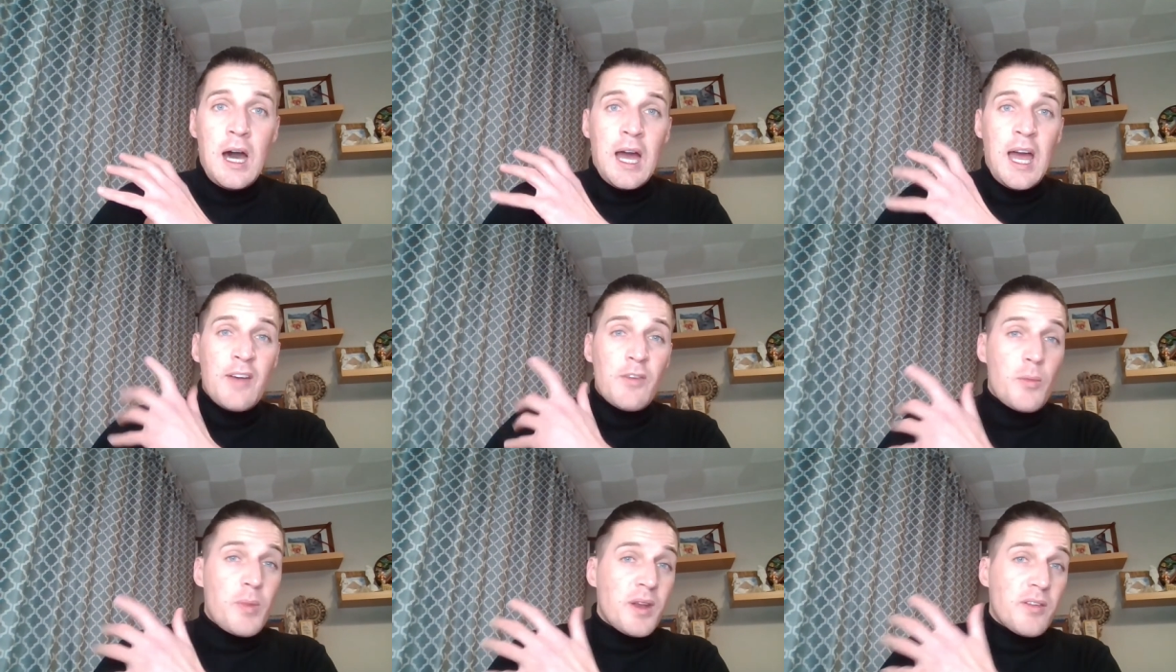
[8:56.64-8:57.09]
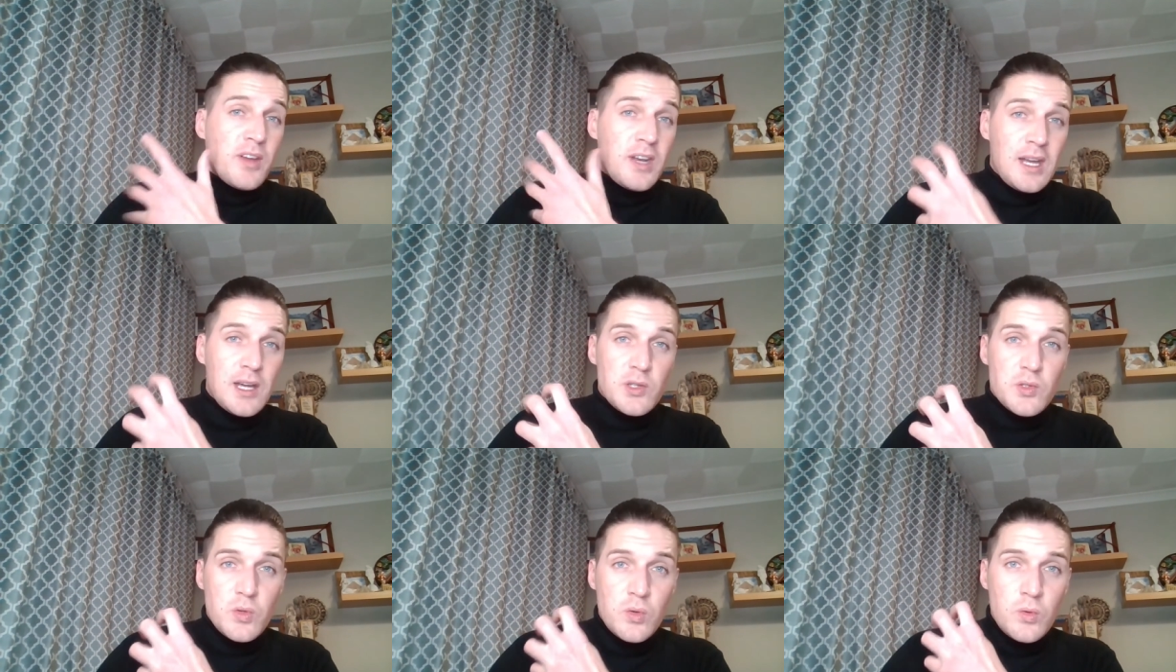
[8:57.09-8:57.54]
I have a bit of a
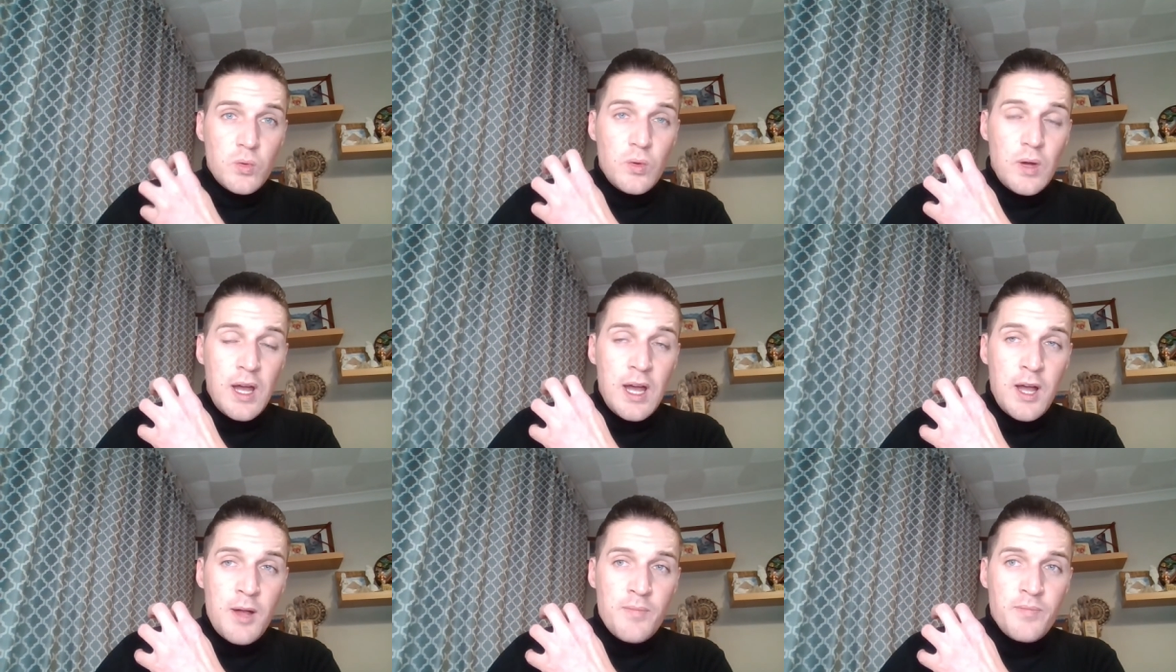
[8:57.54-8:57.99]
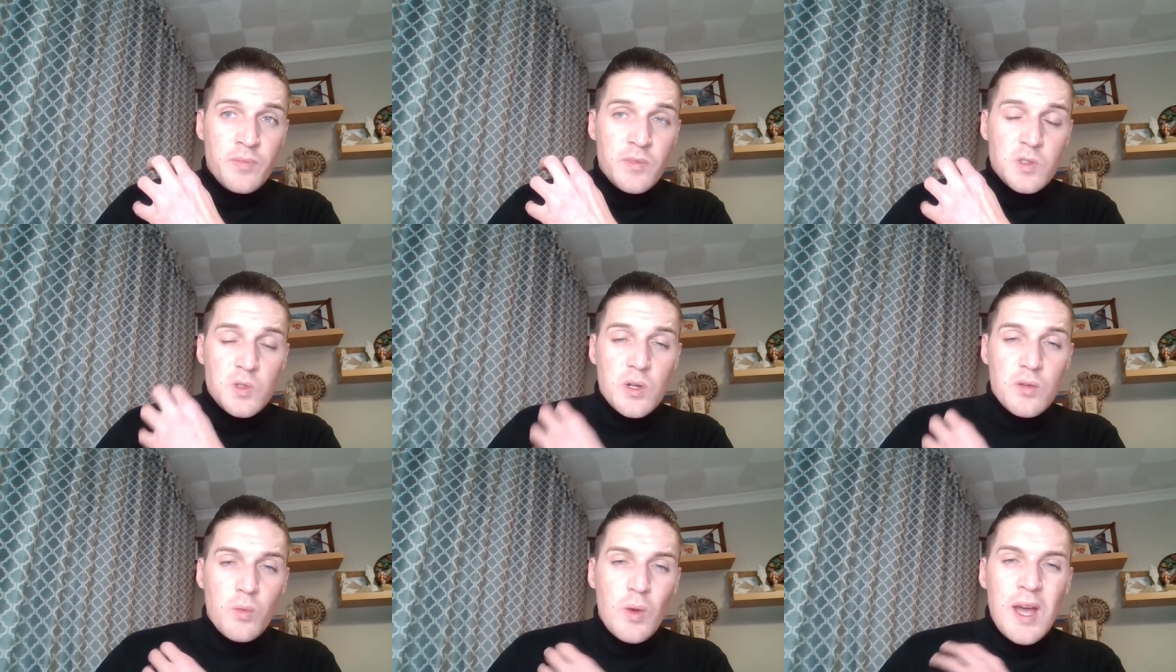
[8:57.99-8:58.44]
natural um,
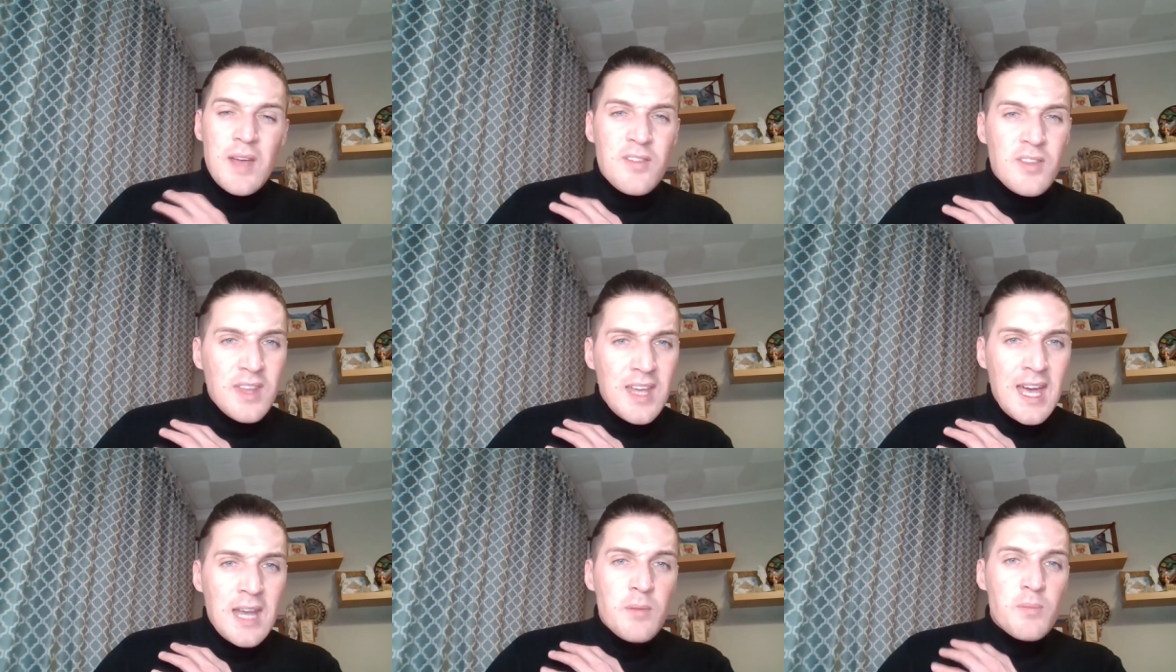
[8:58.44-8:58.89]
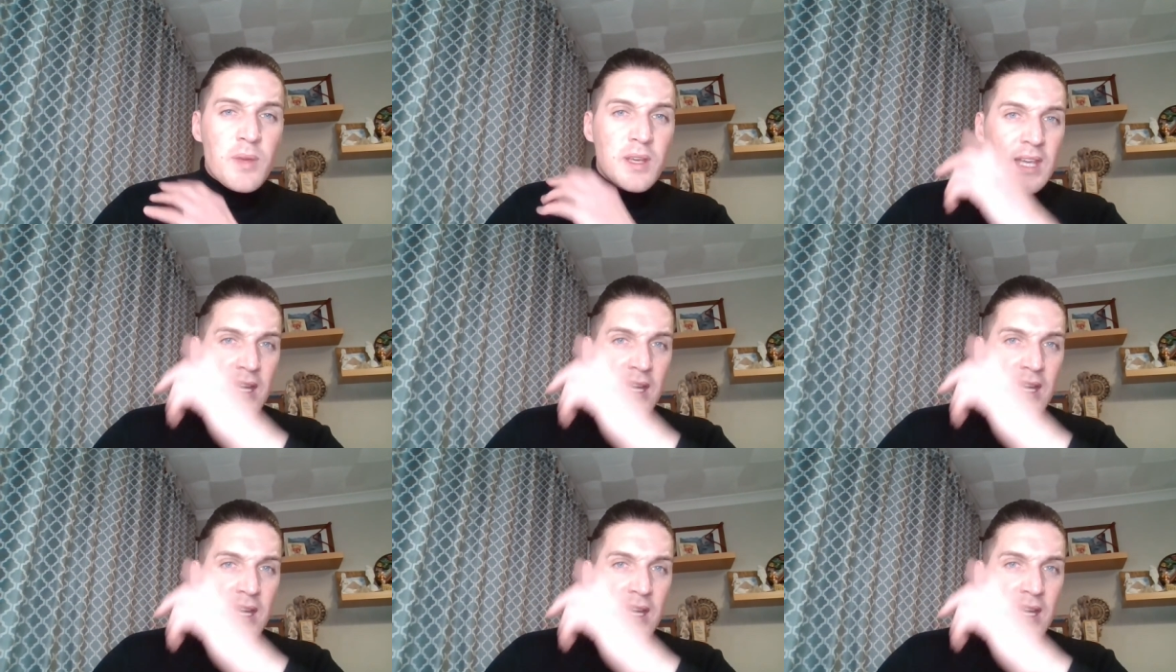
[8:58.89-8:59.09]
sort of wave in the end,